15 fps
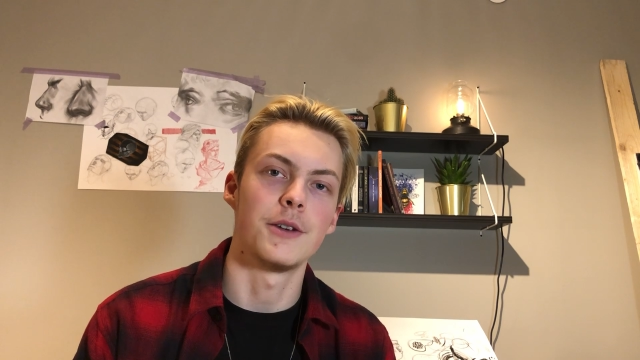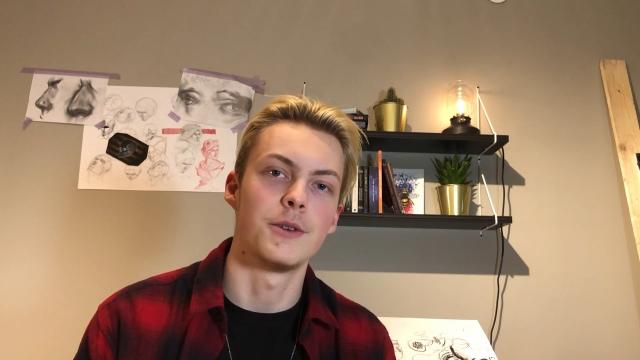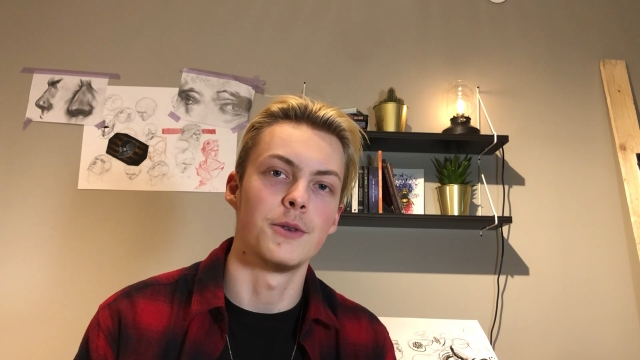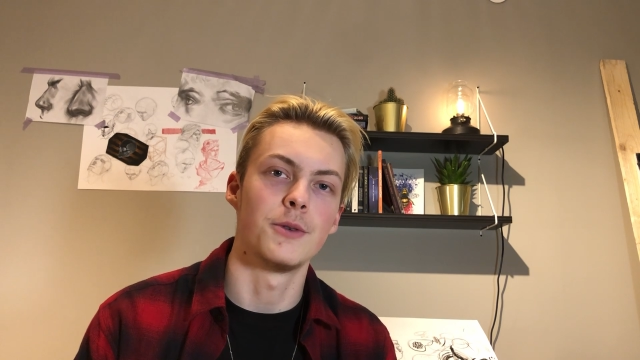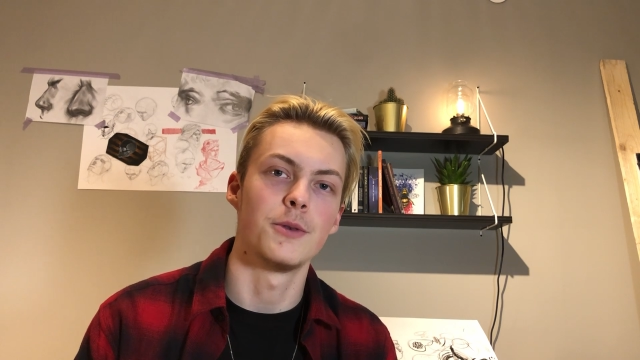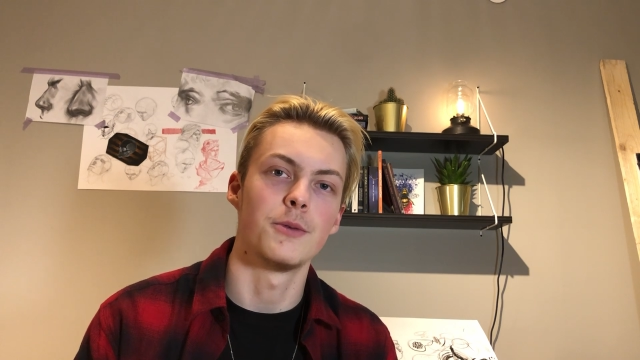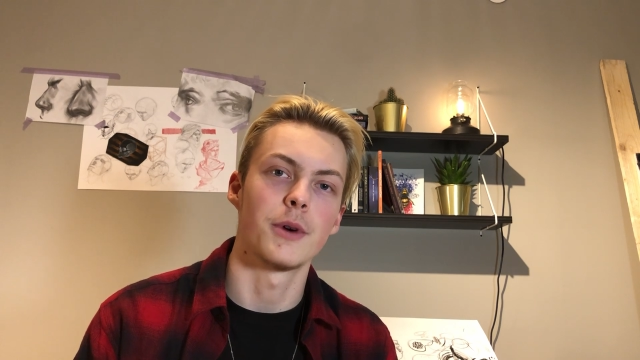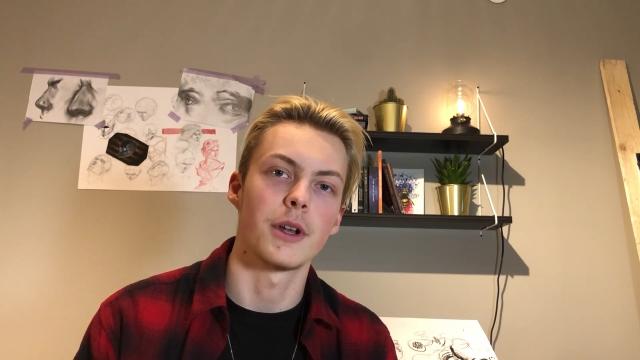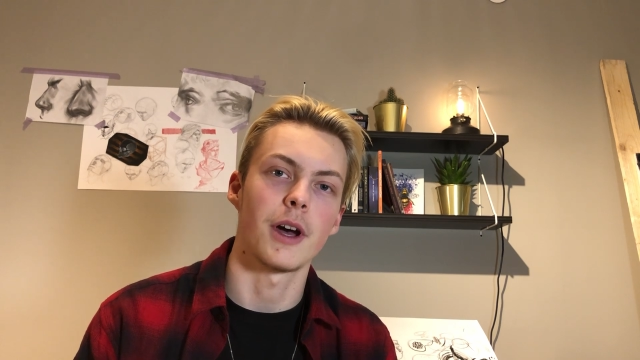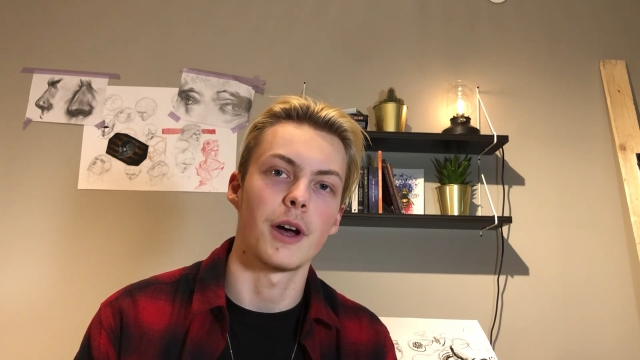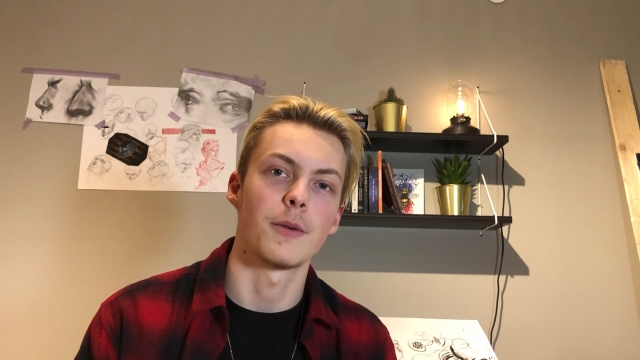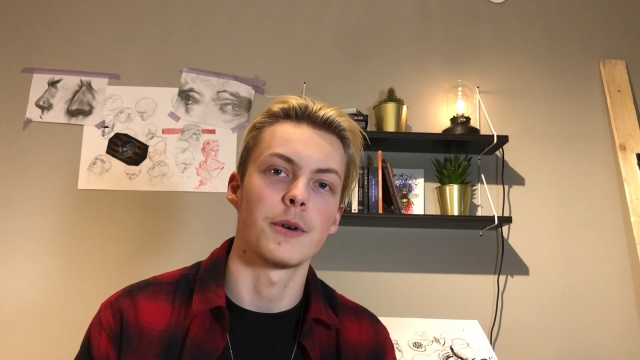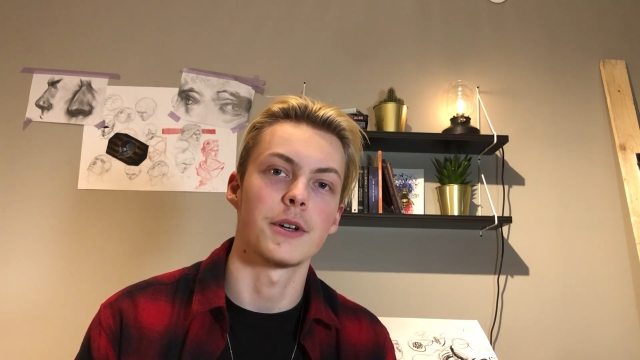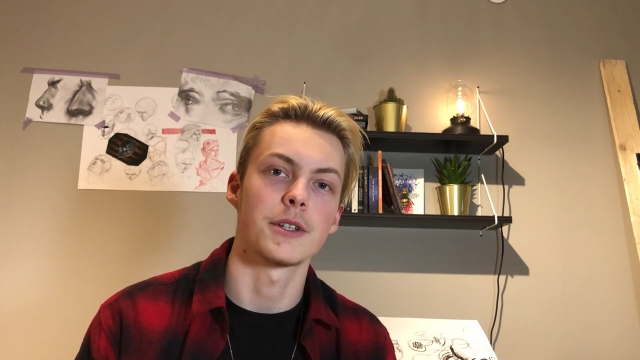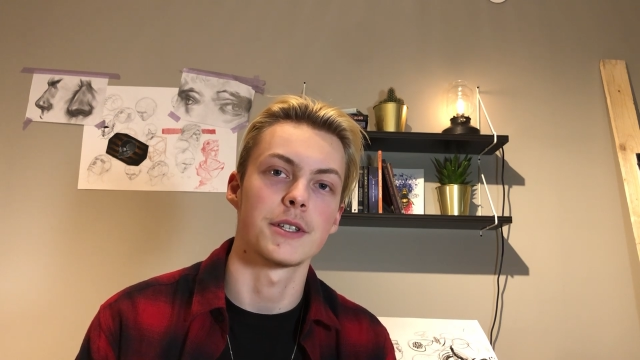drew when I
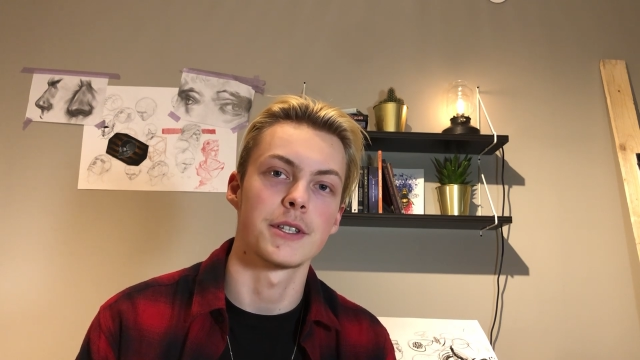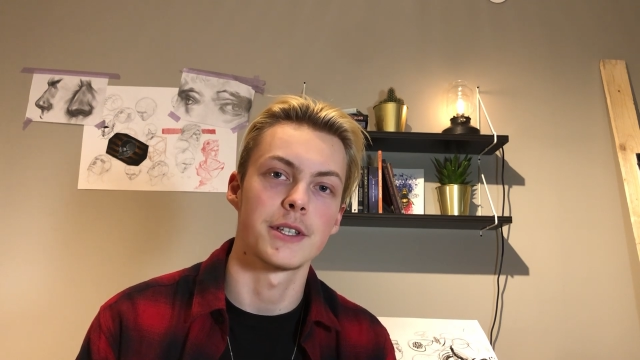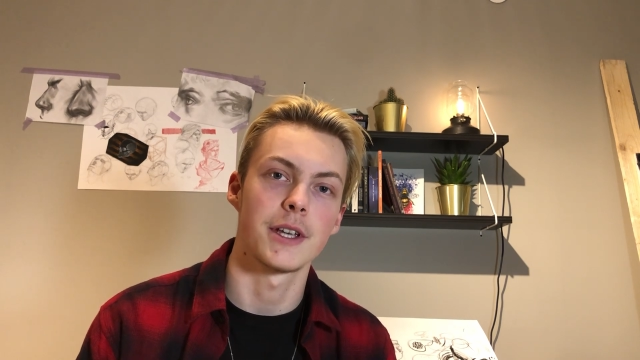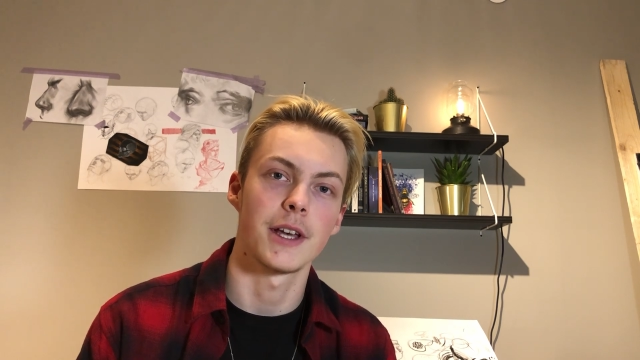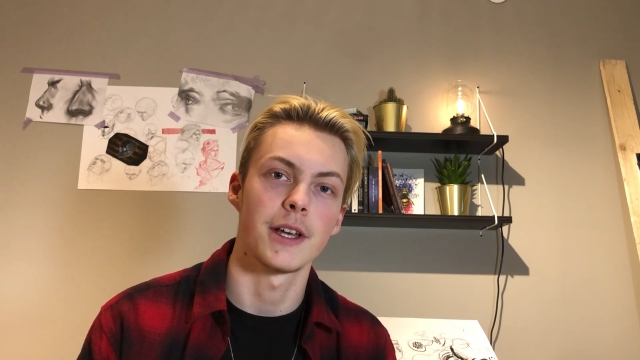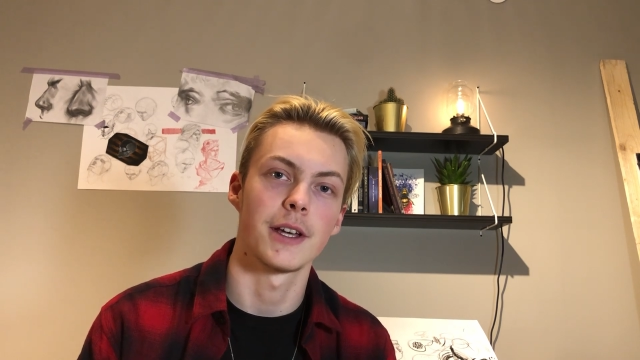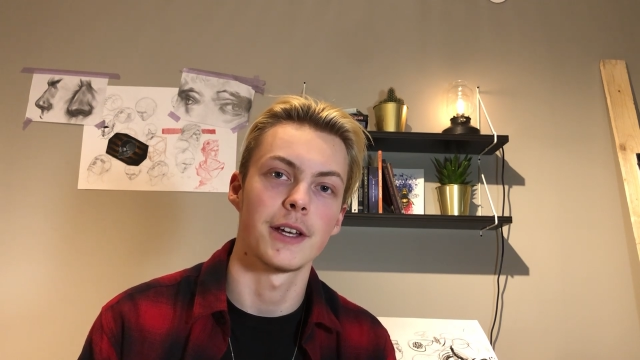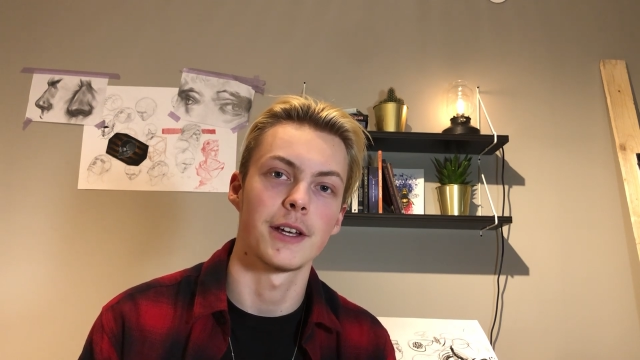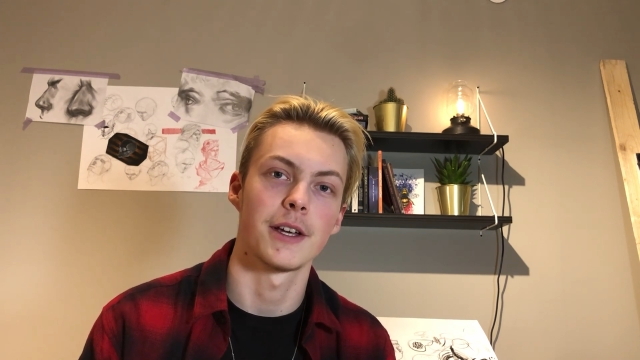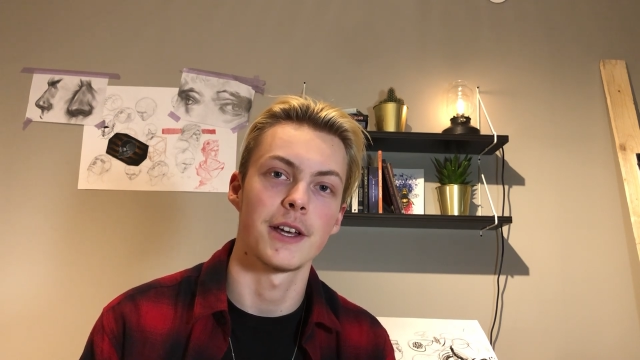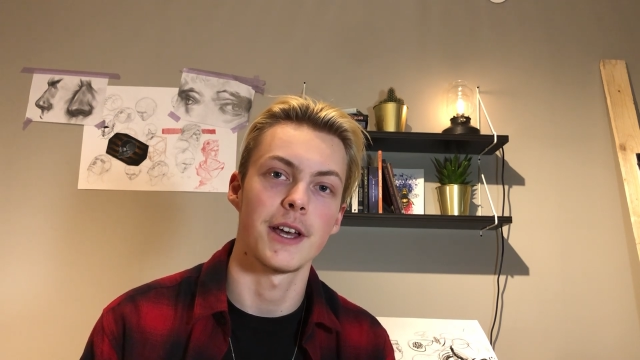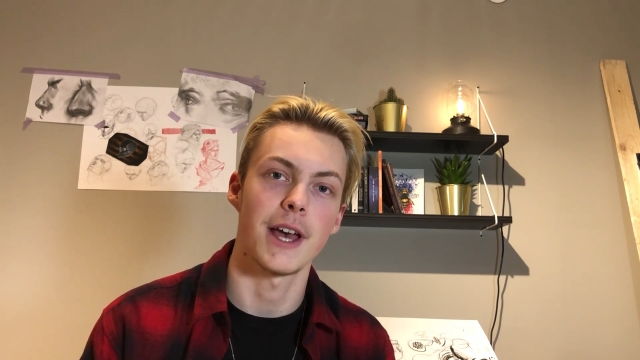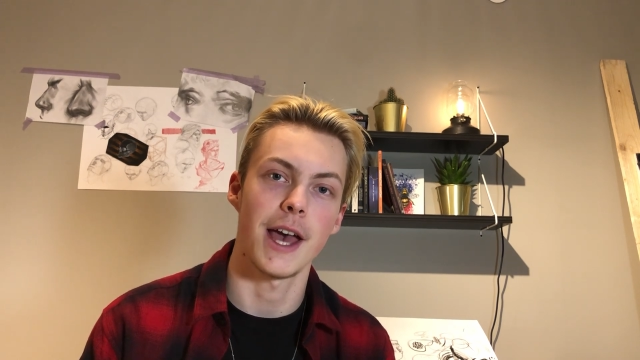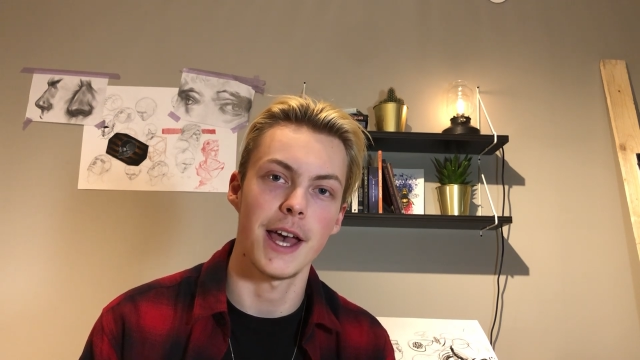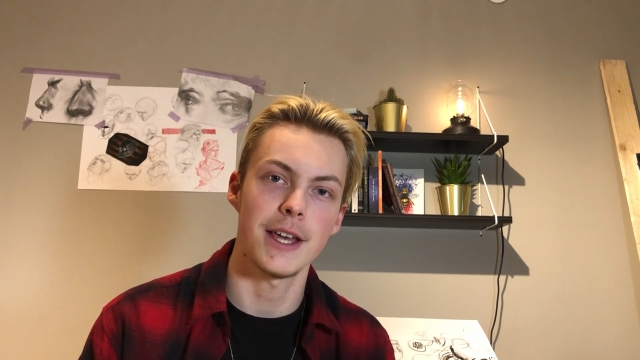was
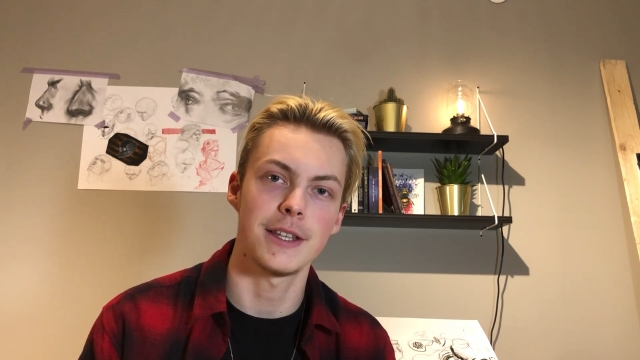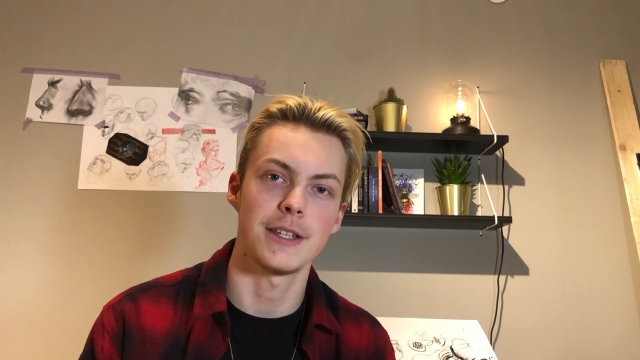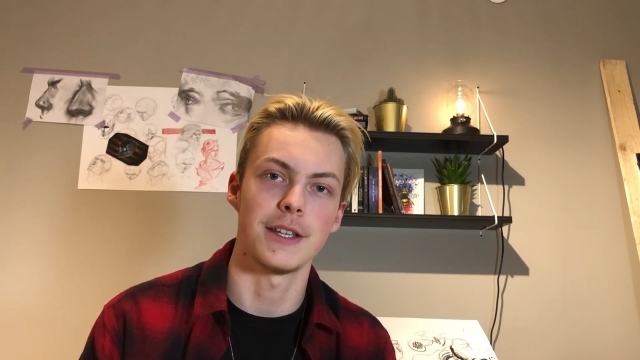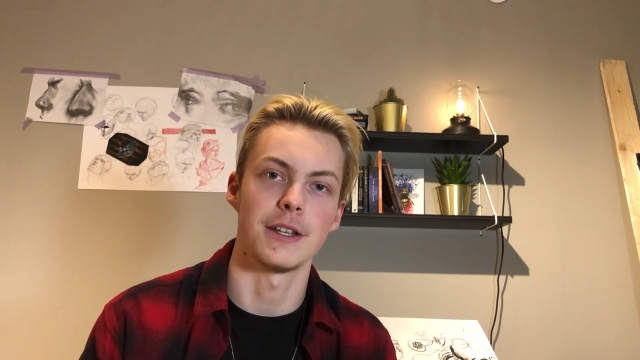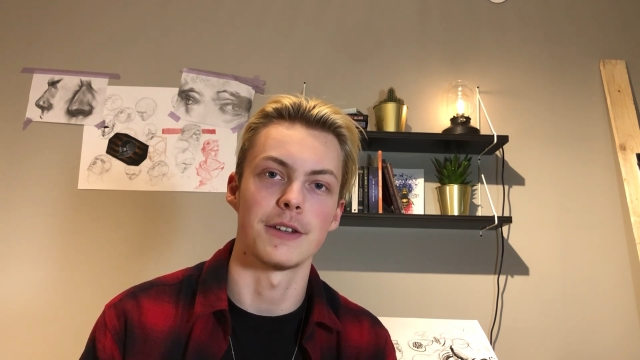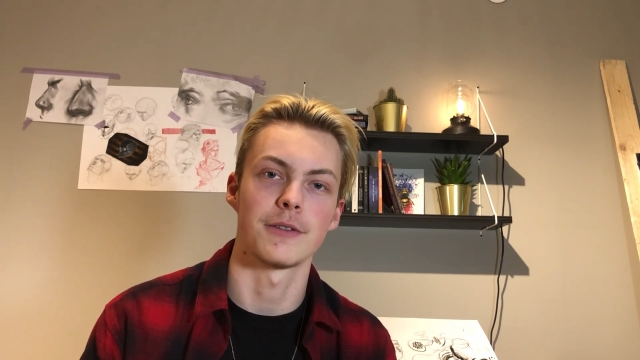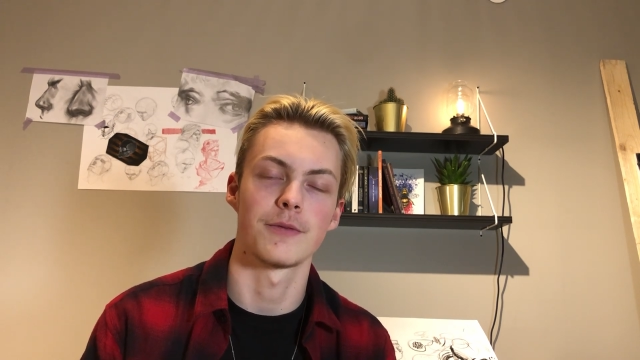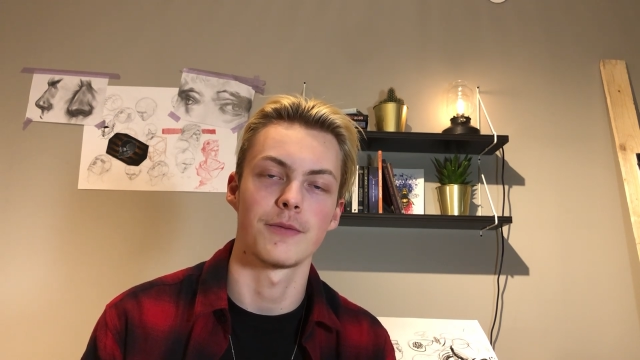18.